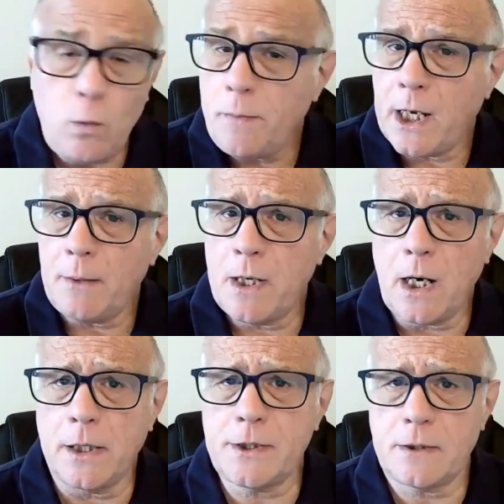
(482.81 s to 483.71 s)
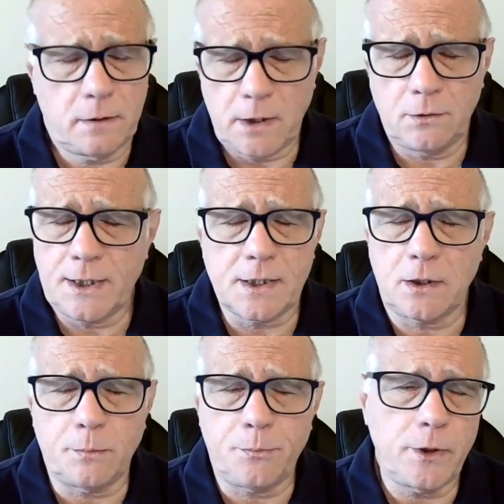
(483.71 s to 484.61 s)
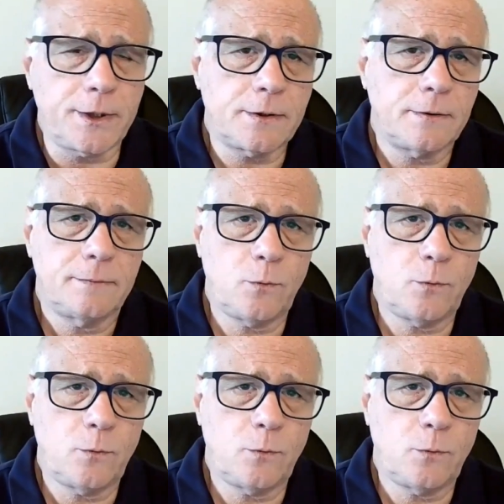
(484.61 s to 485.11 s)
that we become gods. No, that's not the point.